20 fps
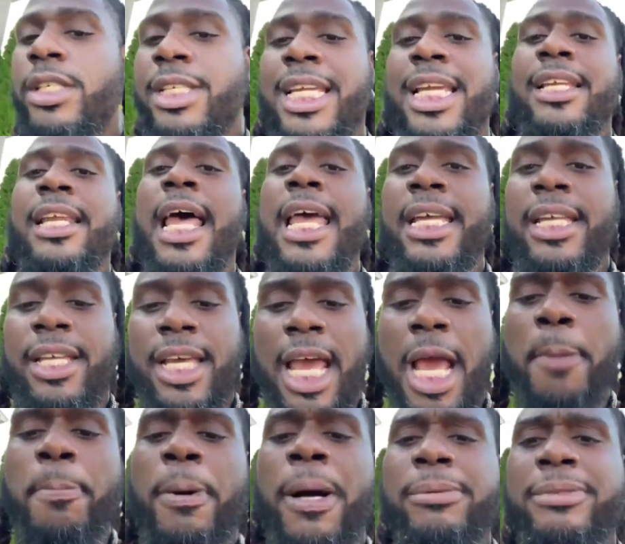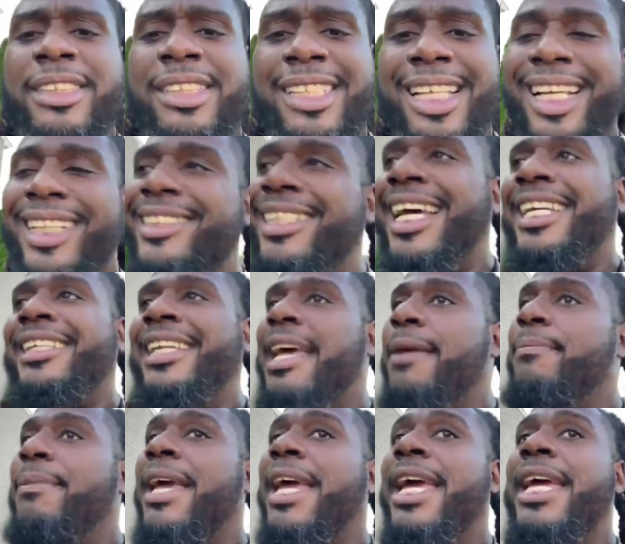like air pumps and things like that,
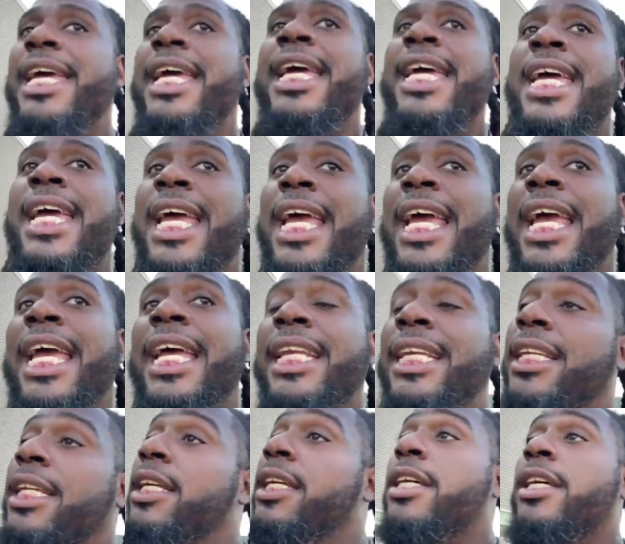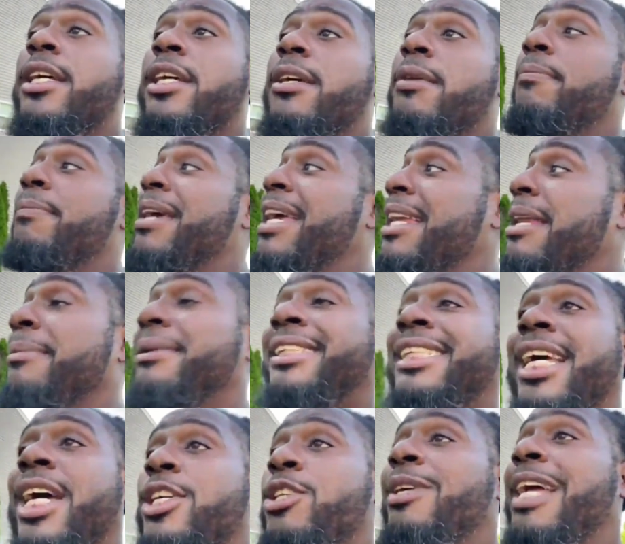man. And man, let me tell
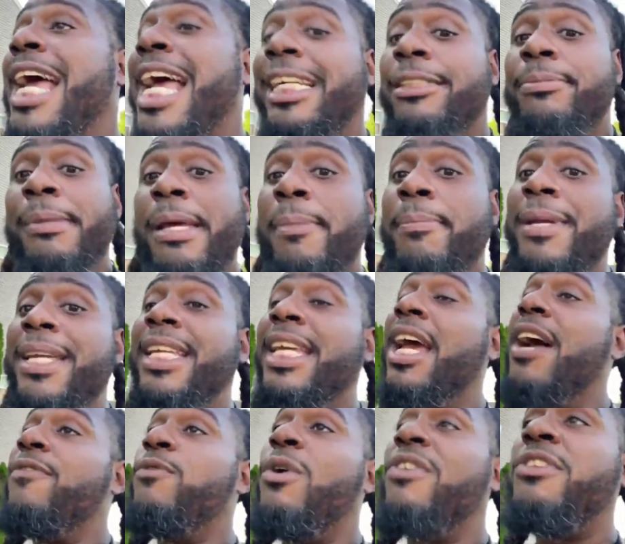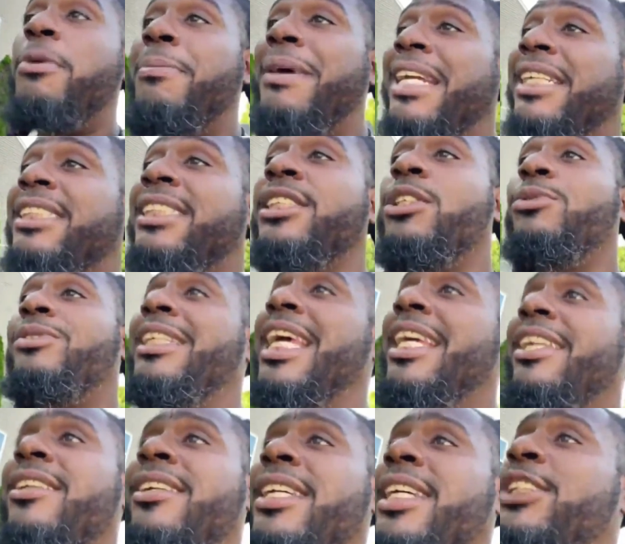you guys, man, be careful of the medicine you take.
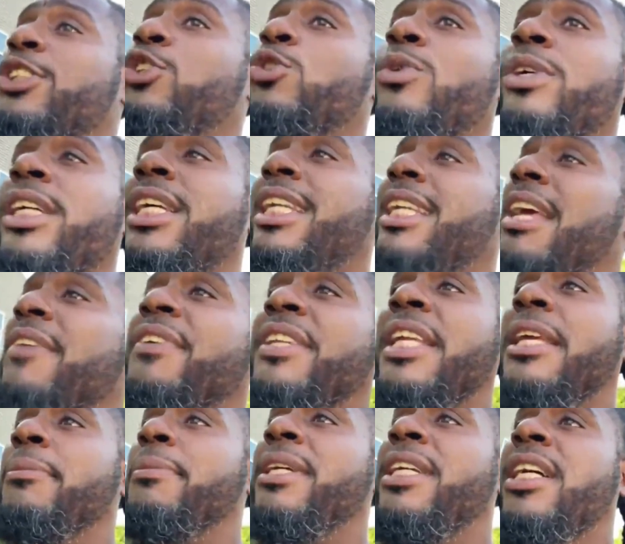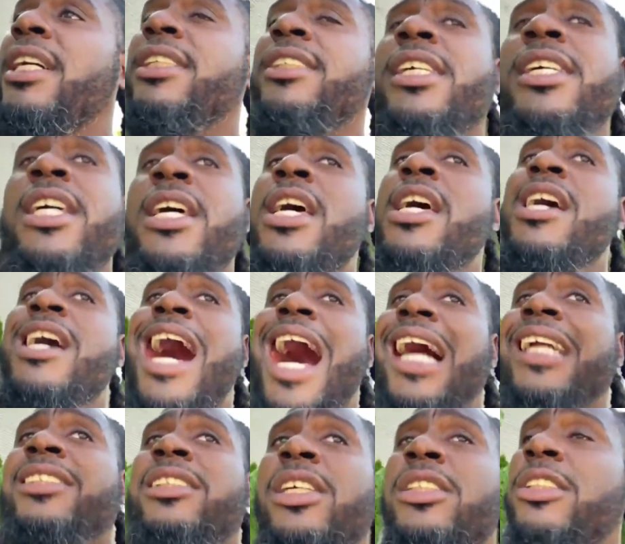Look into it and everything, because I
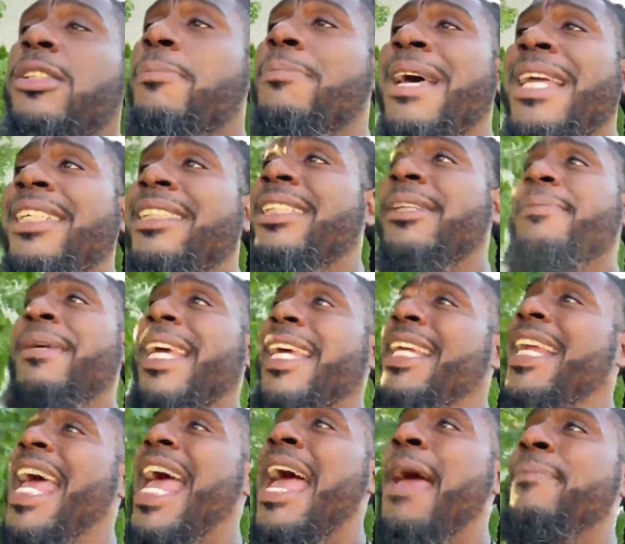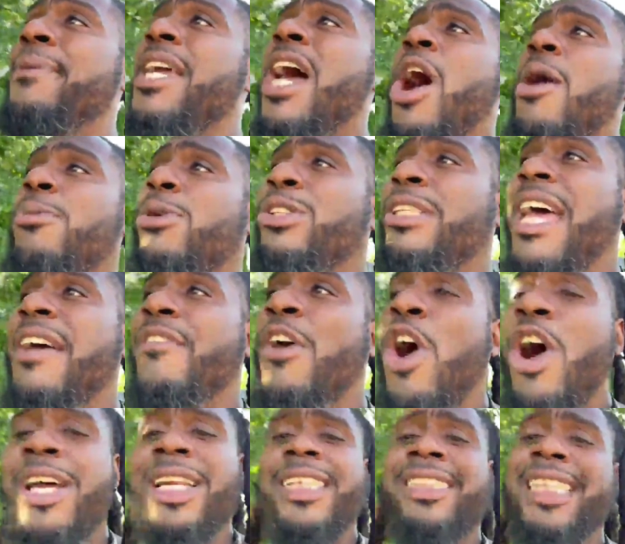took some medicine, man, that had me almost have a
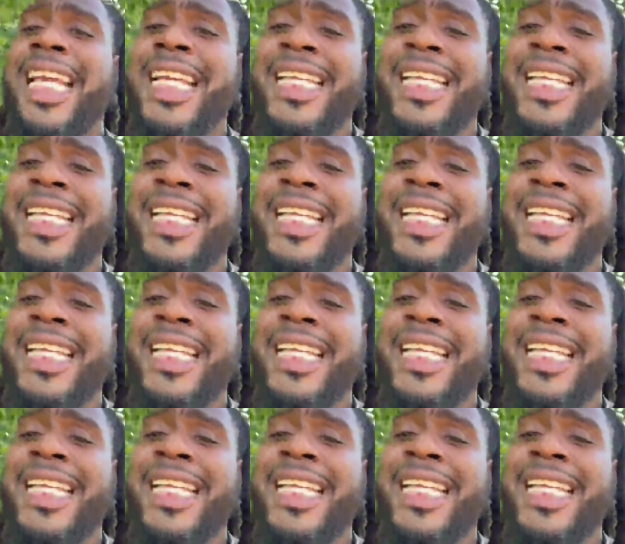heart attack